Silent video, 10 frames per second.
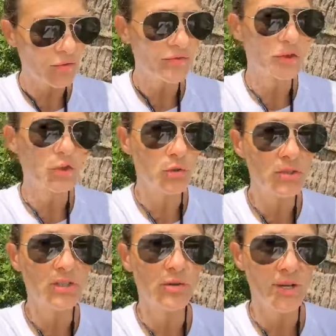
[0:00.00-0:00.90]
of your
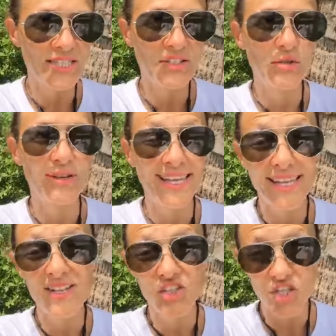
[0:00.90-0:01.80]
total cholesterol
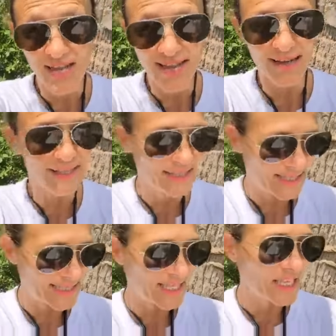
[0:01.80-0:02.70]
HDL
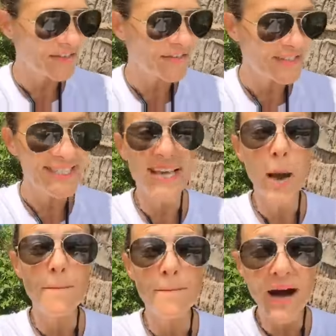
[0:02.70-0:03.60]
is? If it's
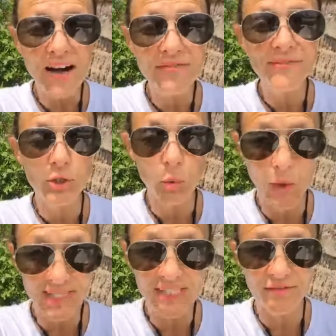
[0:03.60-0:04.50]
above
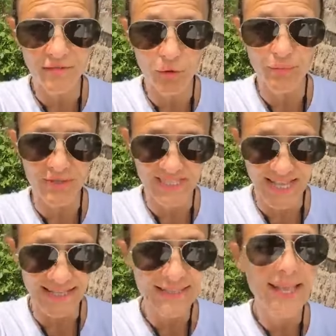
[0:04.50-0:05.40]

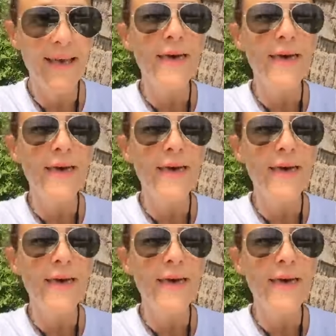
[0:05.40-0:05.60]
24%,